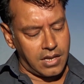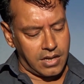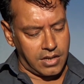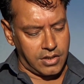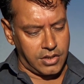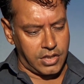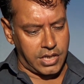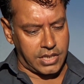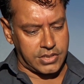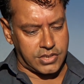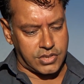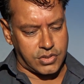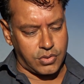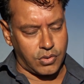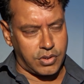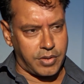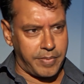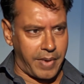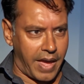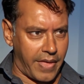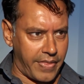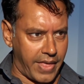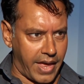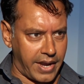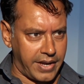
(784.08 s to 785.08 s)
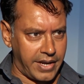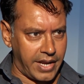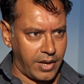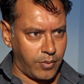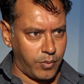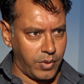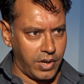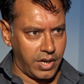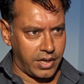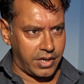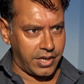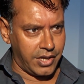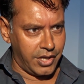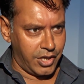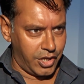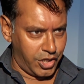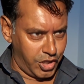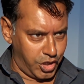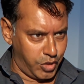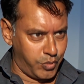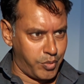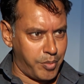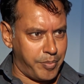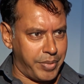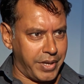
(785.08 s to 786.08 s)
Let's talk about that network.
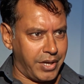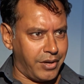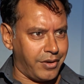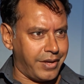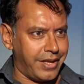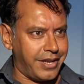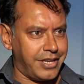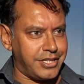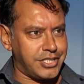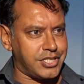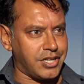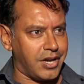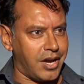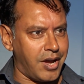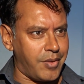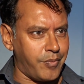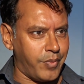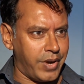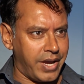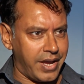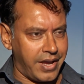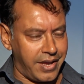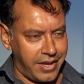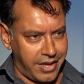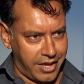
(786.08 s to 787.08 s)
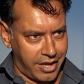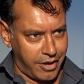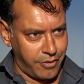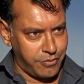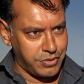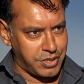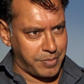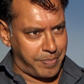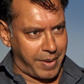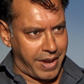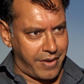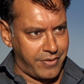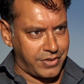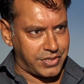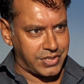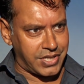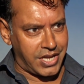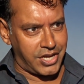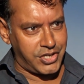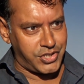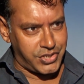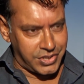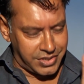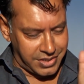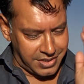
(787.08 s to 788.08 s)
You were built at a time where it was a power
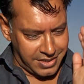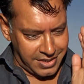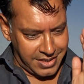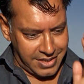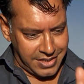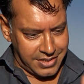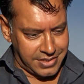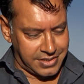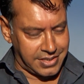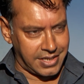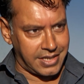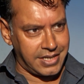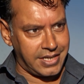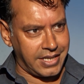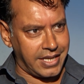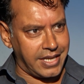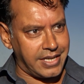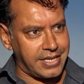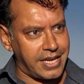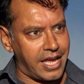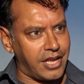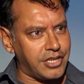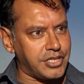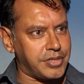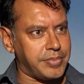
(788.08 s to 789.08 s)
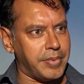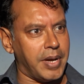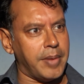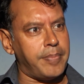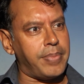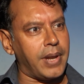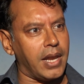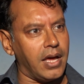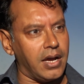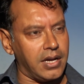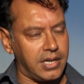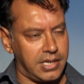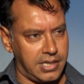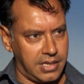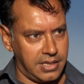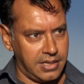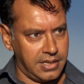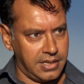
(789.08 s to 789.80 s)
station sending it down to my plug.